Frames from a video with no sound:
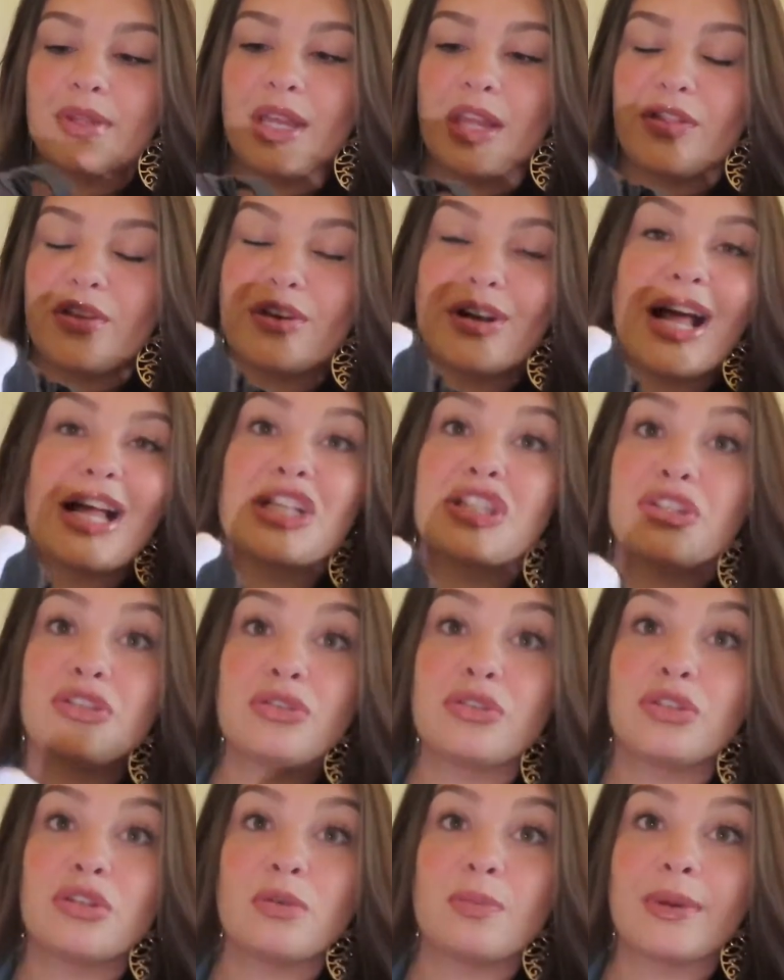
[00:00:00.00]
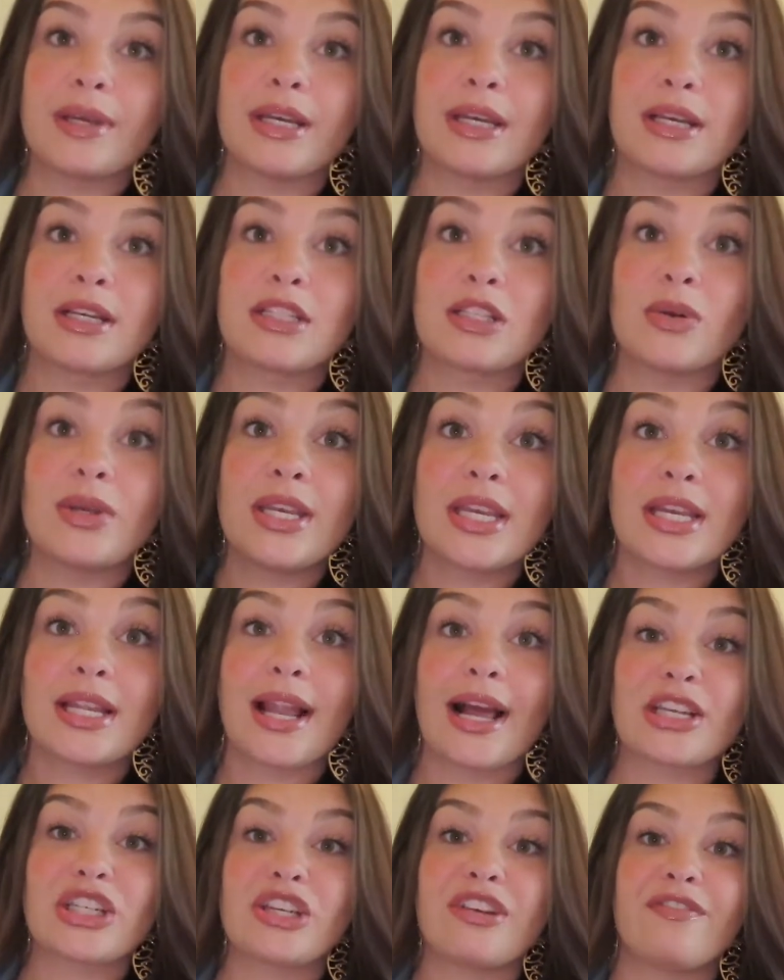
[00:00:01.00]
they're not too big, so he can
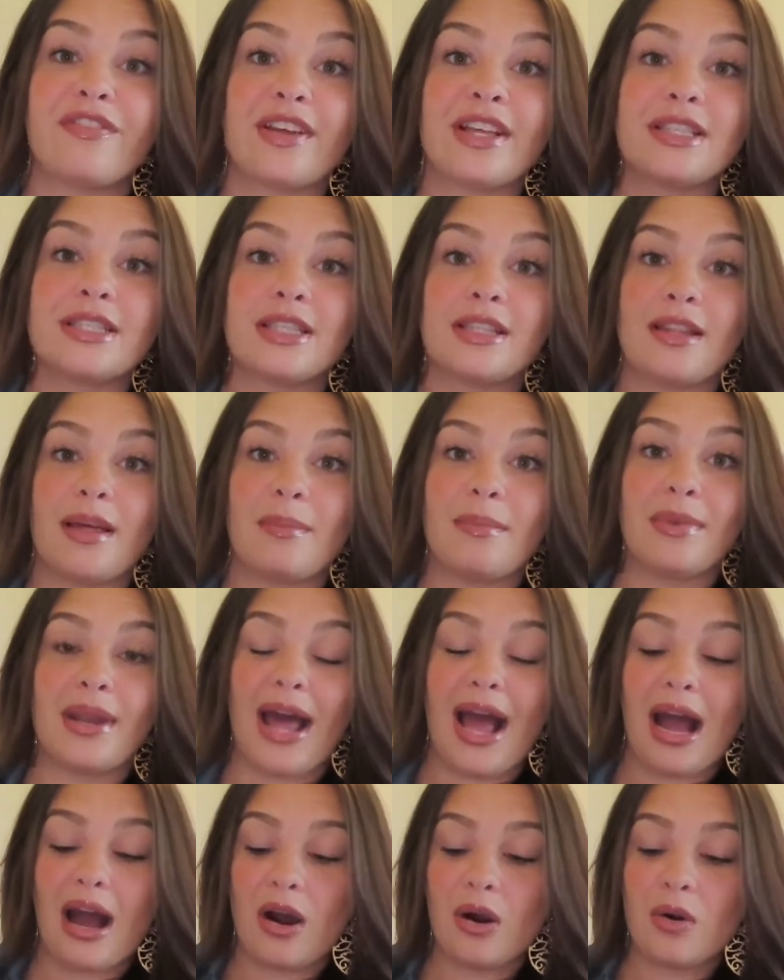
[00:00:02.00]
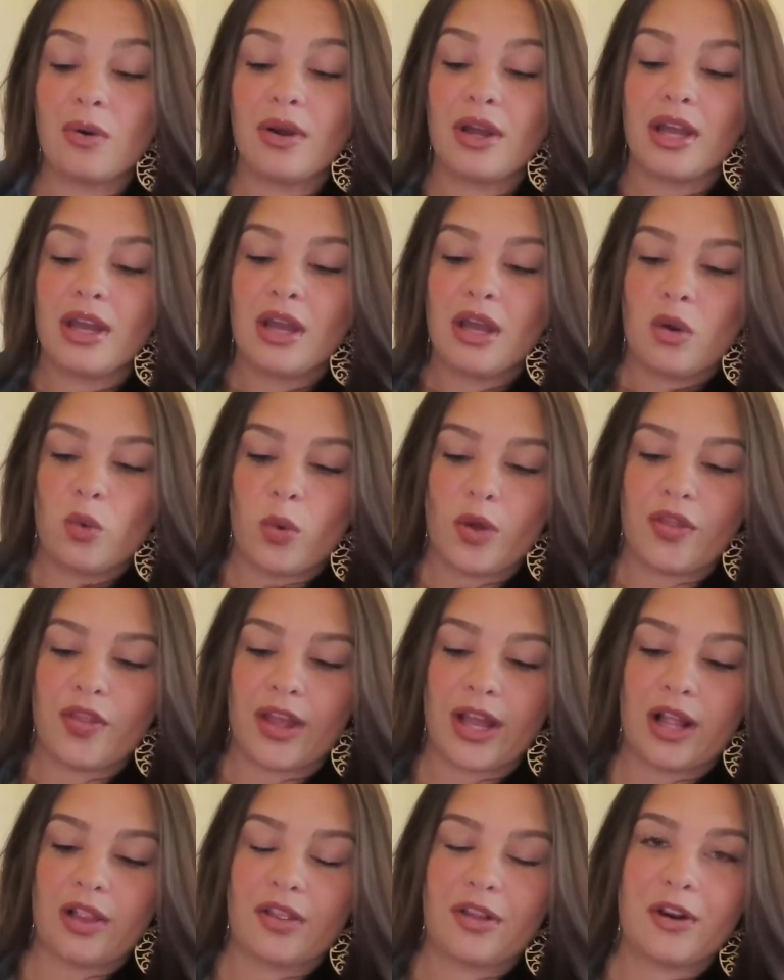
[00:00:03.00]
actually fit into them now with
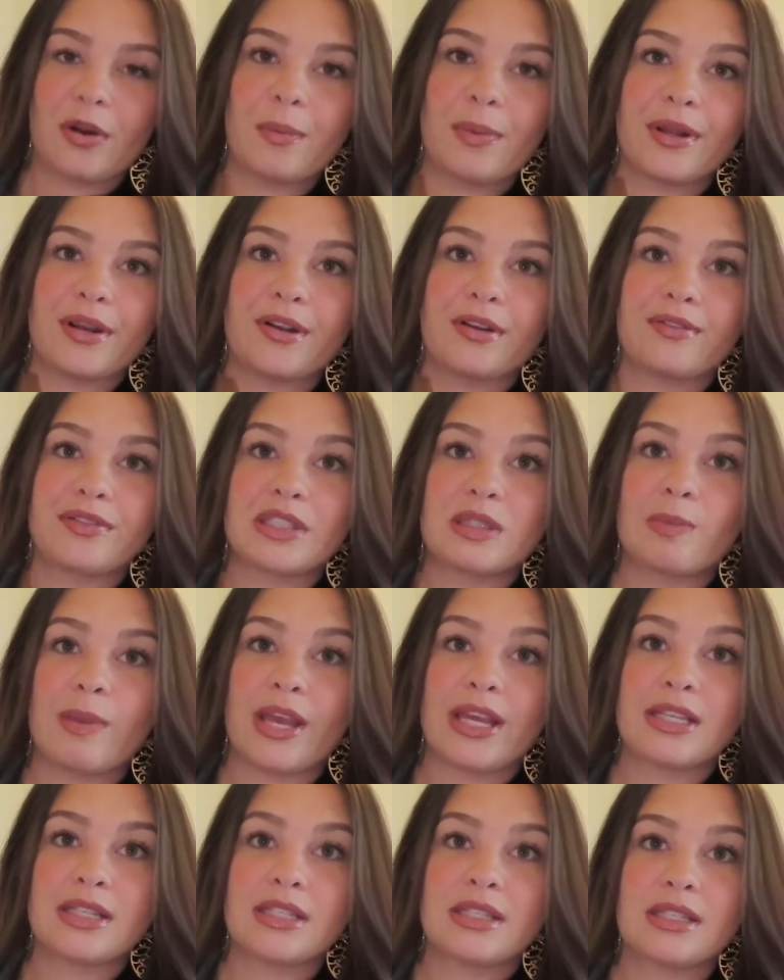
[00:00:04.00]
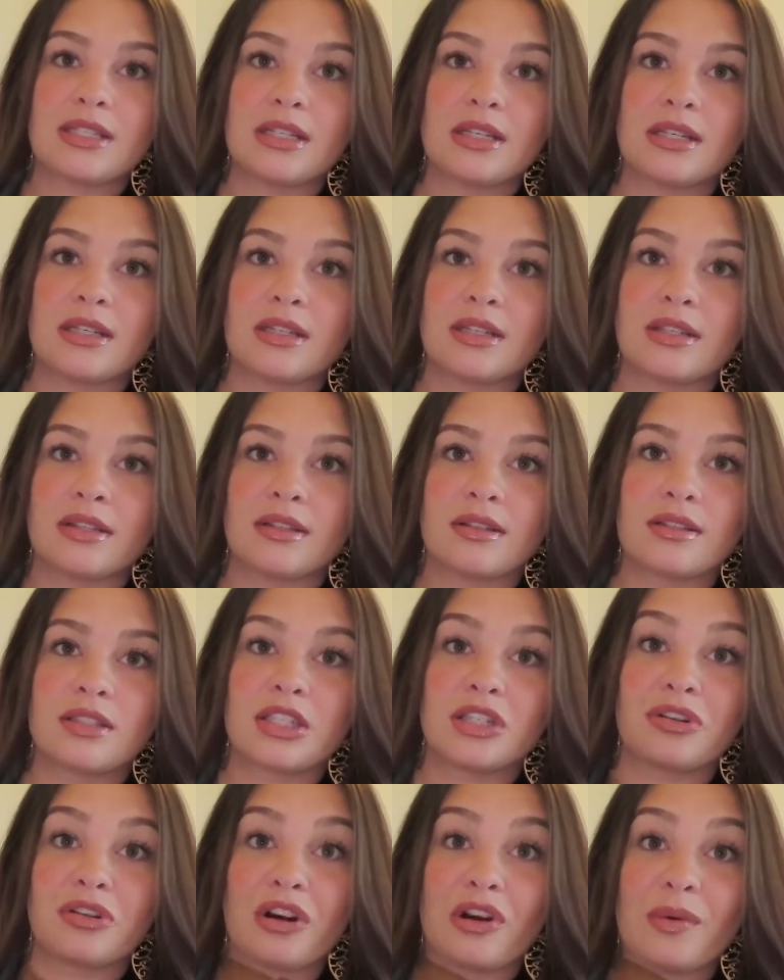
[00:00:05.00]
like a little bit of space
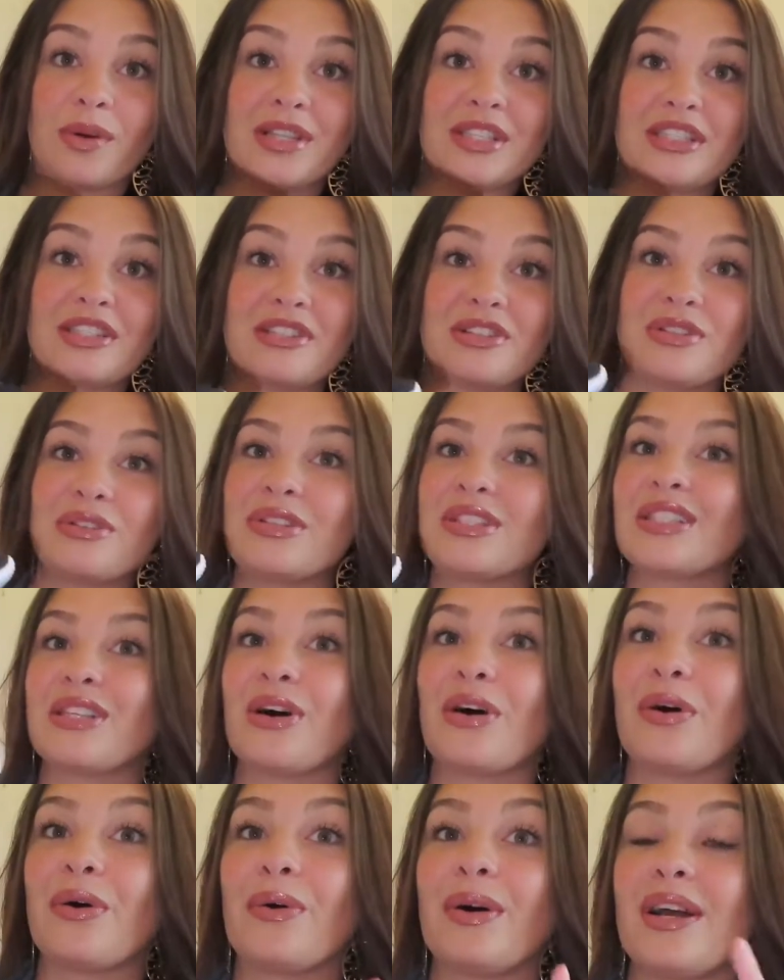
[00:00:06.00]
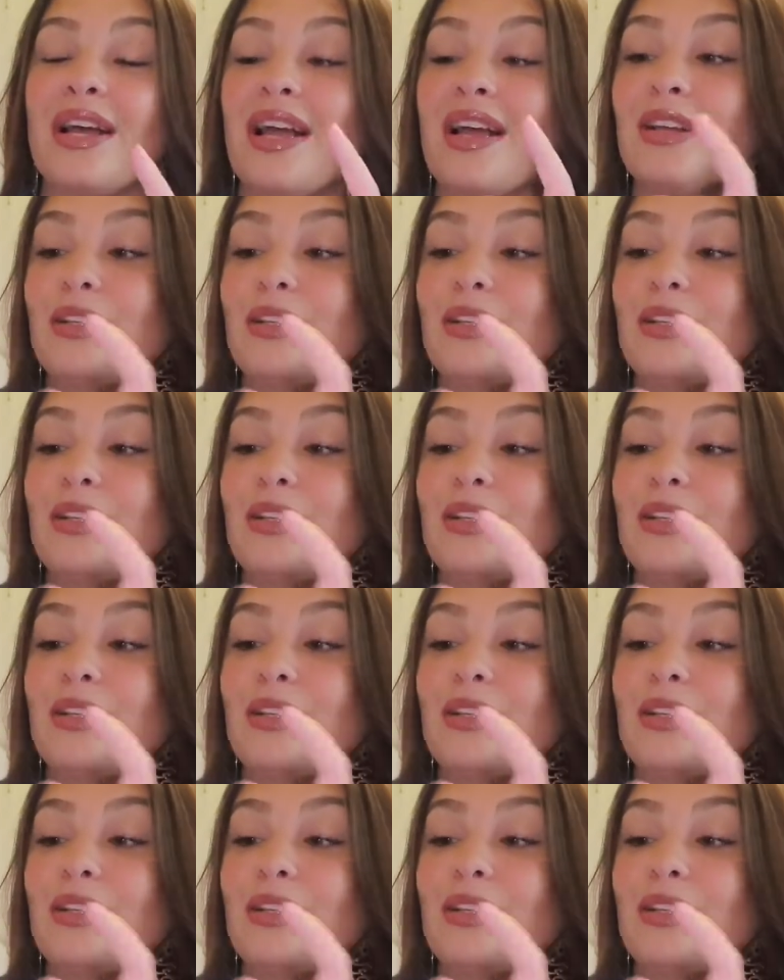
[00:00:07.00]
to grow into. So